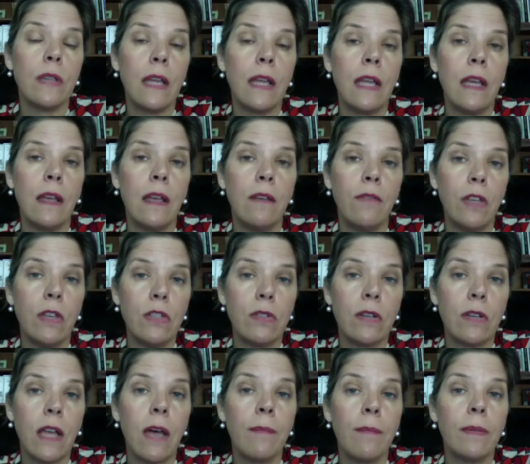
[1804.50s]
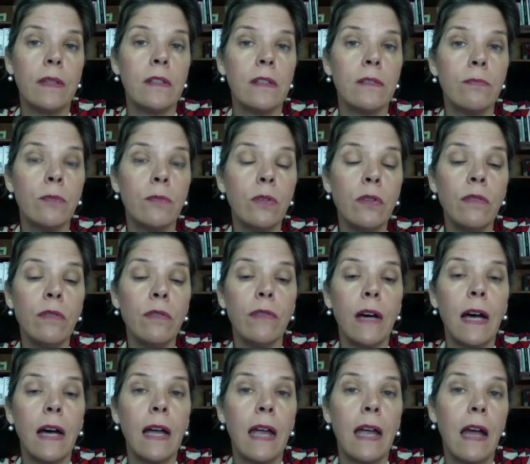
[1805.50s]
and venture capitalists move.
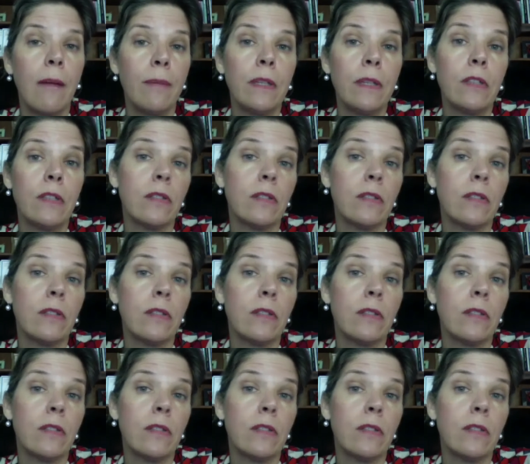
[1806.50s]
I happen